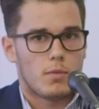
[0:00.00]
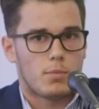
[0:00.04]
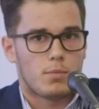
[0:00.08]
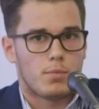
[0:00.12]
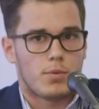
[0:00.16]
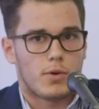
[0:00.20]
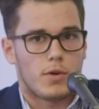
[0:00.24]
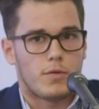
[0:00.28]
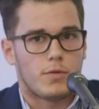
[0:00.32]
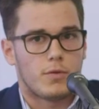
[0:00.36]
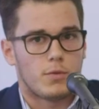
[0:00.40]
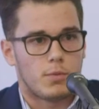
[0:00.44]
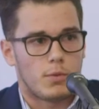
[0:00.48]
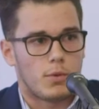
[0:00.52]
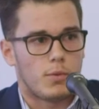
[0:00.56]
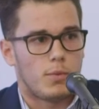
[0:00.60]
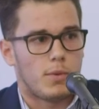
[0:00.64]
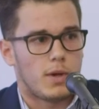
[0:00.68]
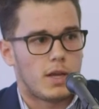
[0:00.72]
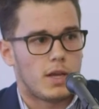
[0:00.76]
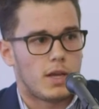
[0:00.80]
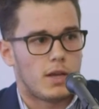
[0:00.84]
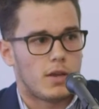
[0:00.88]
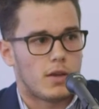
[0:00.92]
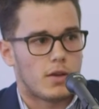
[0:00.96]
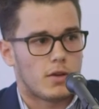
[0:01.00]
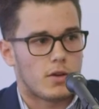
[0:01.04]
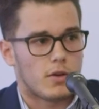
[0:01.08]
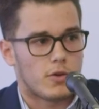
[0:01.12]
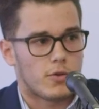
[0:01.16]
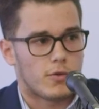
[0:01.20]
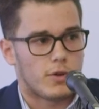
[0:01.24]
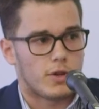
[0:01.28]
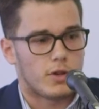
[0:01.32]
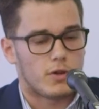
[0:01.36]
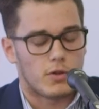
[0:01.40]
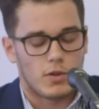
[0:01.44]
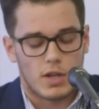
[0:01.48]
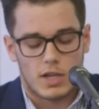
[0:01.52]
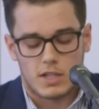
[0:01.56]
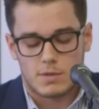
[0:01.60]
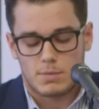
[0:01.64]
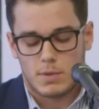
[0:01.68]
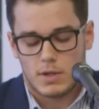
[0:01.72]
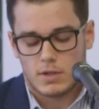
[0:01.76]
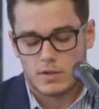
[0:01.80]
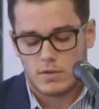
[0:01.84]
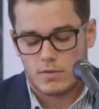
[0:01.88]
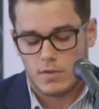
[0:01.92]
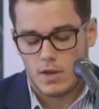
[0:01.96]
Profitable being a critical
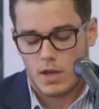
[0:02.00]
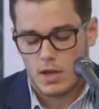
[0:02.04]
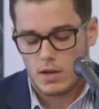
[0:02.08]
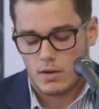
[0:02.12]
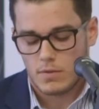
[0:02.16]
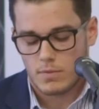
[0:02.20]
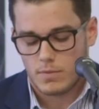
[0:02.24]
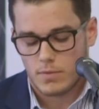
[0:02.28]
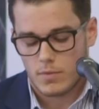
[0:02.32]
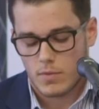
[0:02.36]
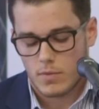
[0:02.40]
aspect of that.